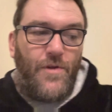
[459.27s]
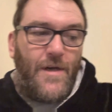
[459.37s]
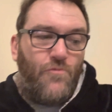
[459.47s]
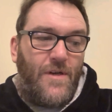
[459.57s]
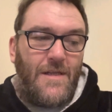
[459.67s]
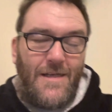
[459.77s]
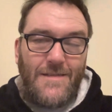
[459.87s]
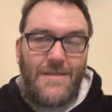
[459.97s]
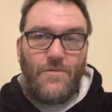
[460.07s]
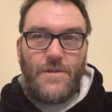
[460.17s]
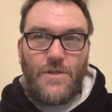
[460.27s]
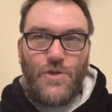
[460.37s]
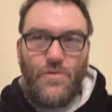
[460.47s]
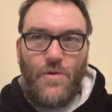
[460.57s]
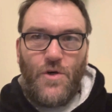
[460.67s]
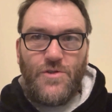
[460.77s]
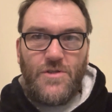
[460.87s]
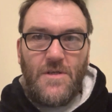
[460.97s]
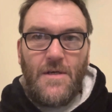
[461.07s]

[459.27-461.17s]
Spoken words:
And I realised it was too much